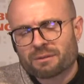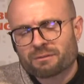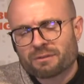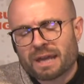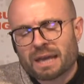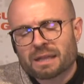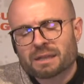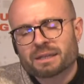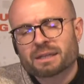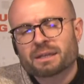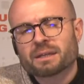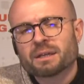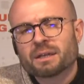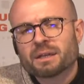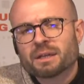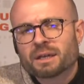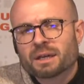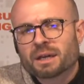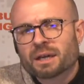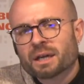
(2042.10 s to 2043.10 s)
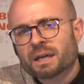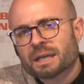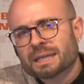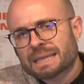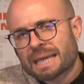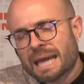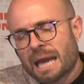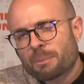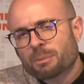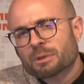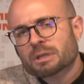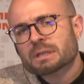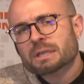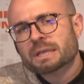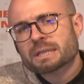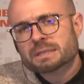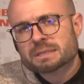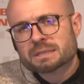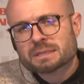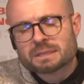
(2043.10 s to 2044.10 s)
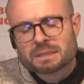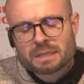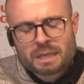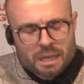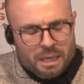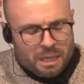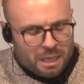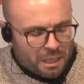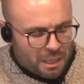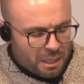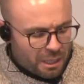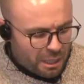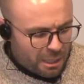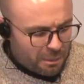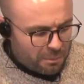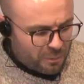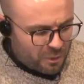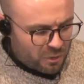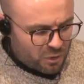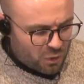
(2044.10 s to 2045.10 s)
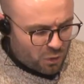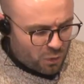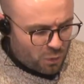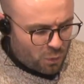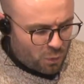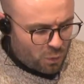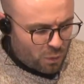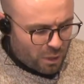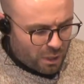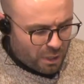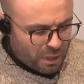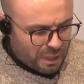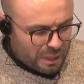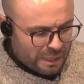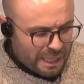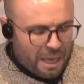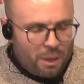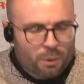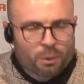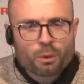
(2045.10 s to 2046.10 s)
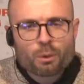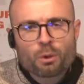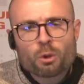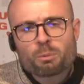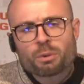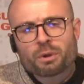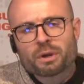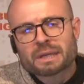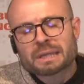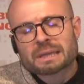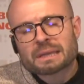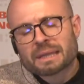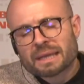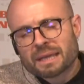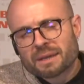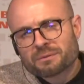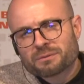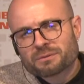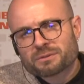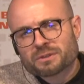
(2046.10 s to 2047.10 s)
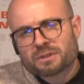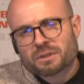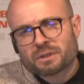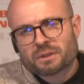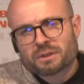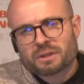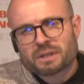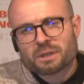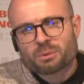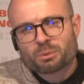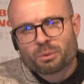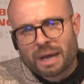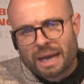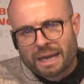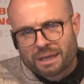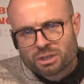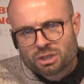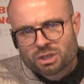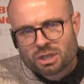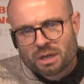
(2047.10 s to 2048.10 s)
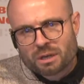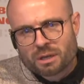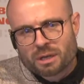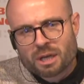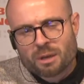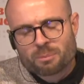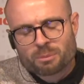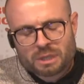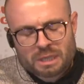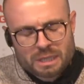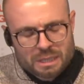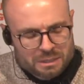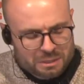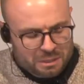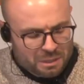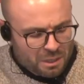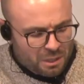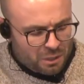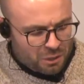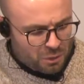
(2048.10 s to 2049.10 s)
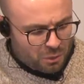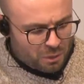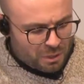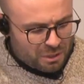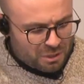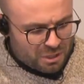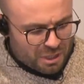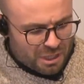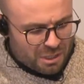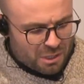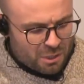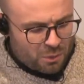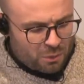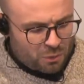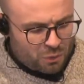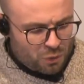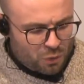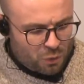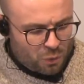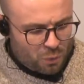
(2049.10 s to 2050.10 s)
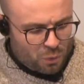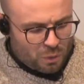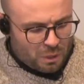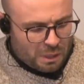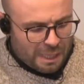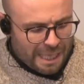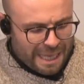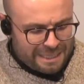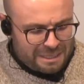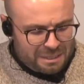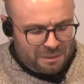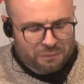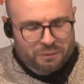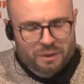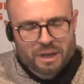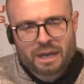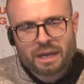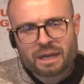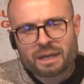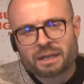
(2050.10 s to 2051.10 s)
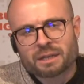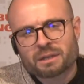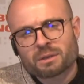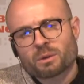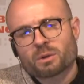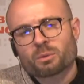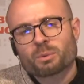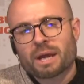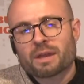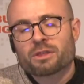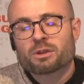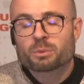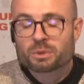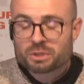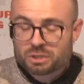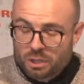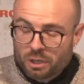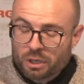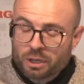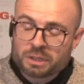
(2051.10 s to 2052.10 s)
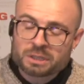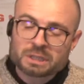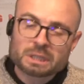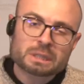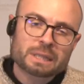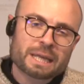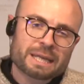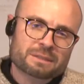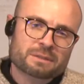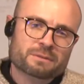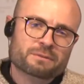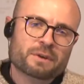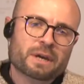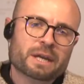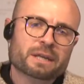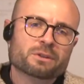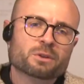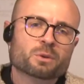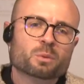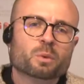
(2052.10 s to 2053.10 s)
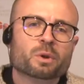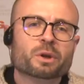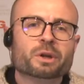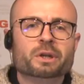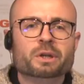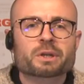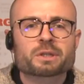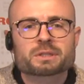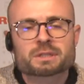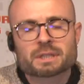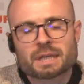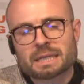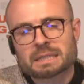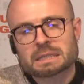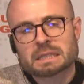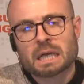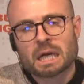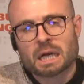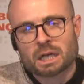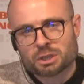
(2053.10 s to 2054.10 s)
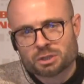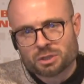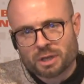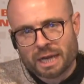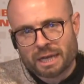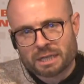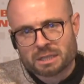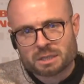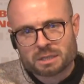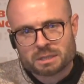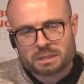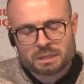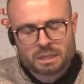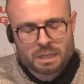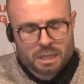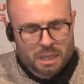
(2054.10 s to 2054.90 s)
Valley capitalists to allow Uber and Lyft, the rideshare companies, to continue to classify, or rather return to classifying their workers as contractors.